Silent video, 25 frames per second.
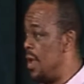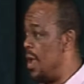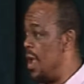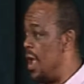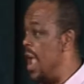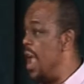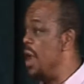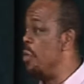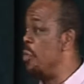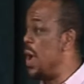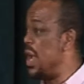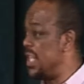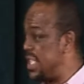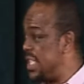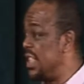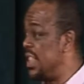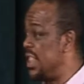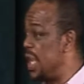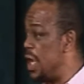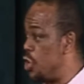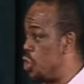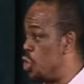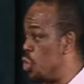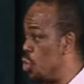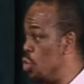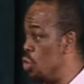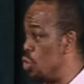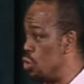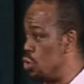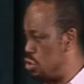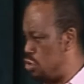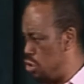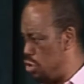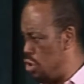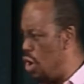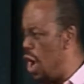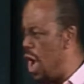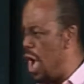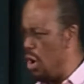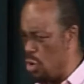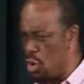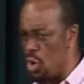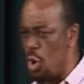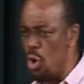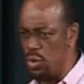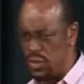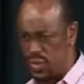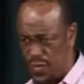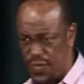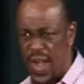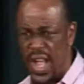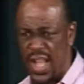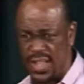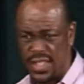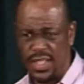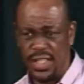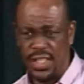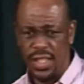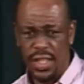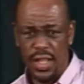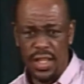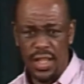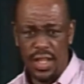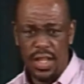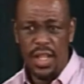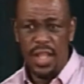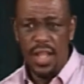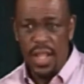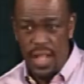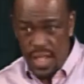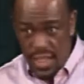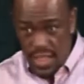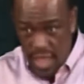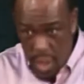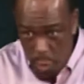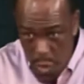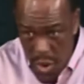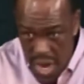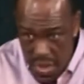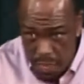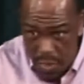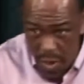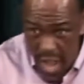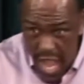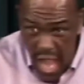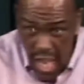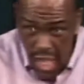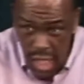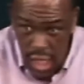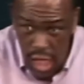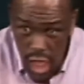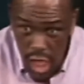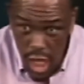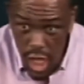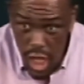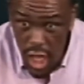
And what did they do? You know how goats fight? They went back.